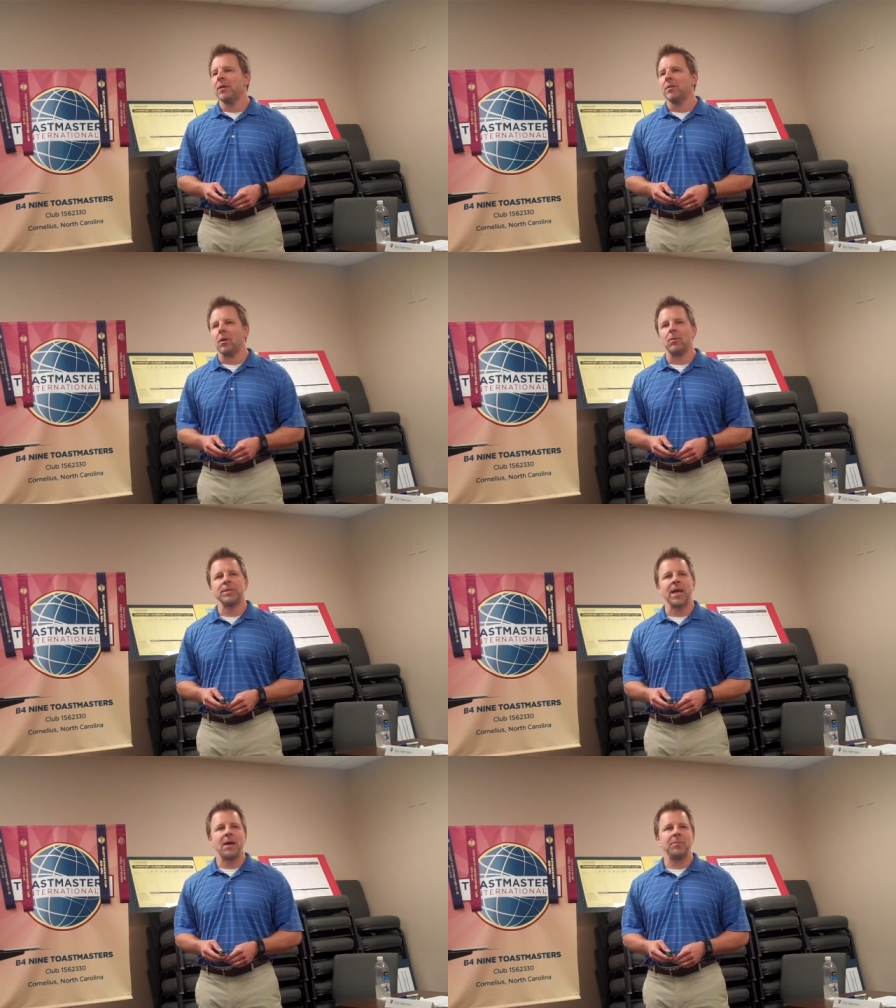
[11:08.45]
They're
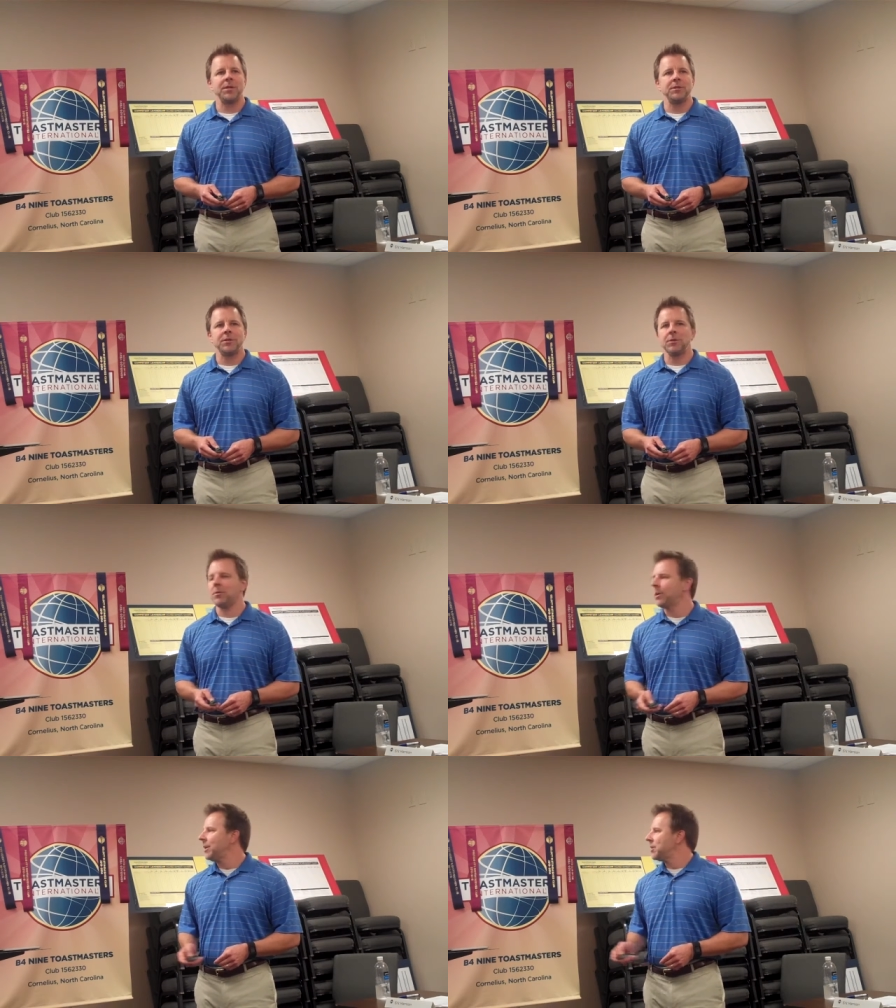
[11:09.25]
always happy
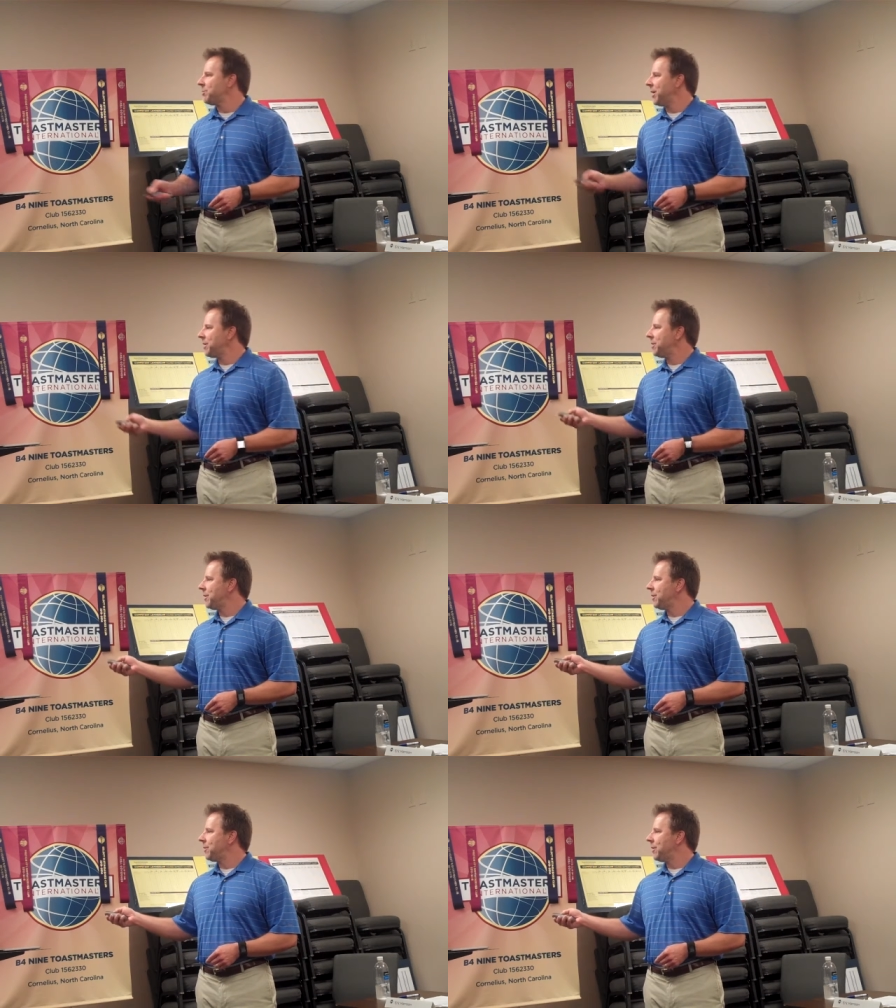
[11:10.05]
to speak to
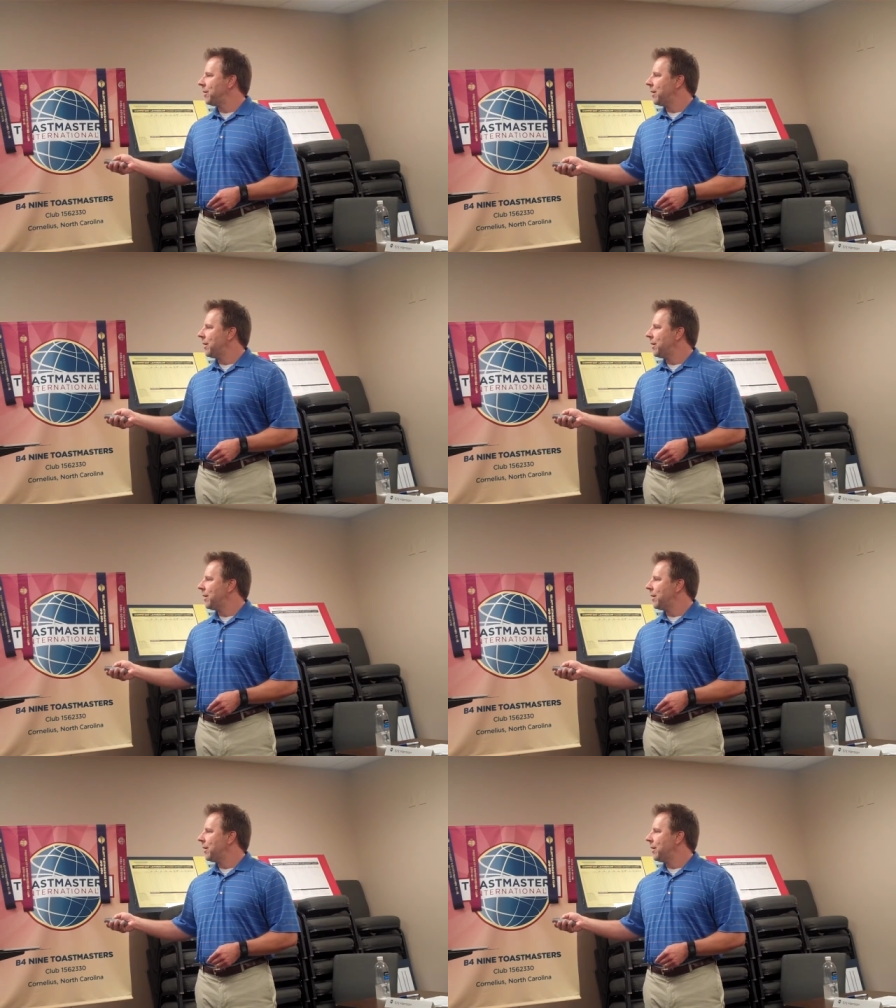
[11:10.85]
you.